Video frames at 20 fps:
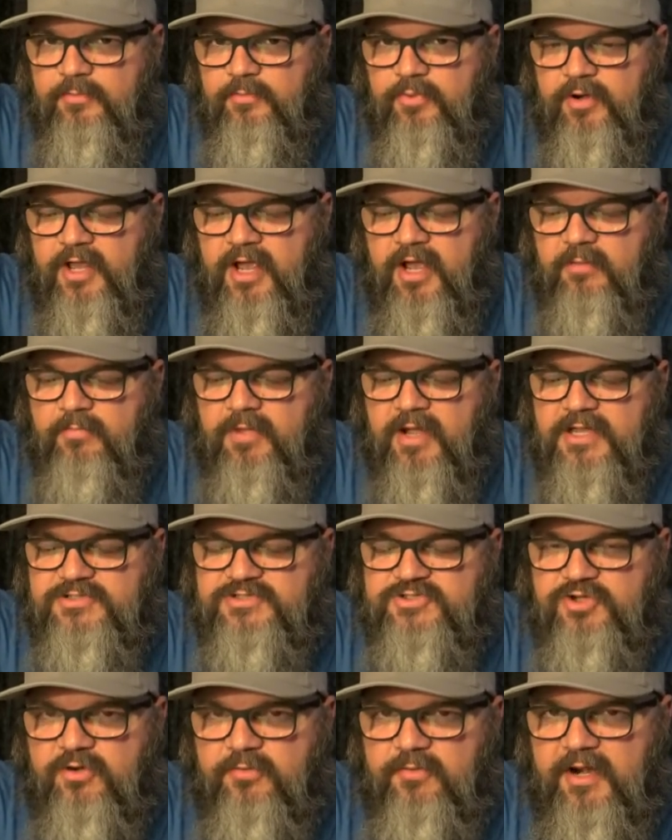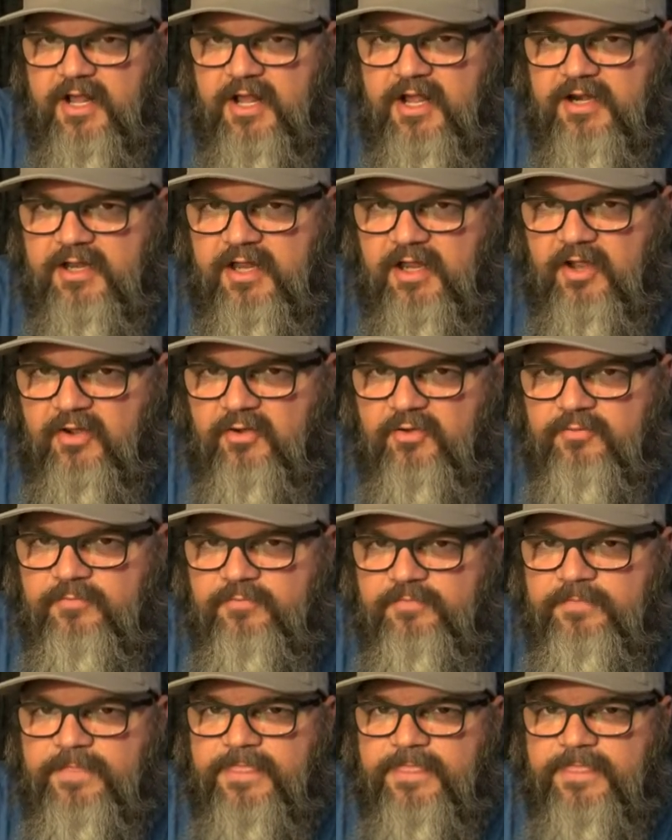put out by Sermon Audio.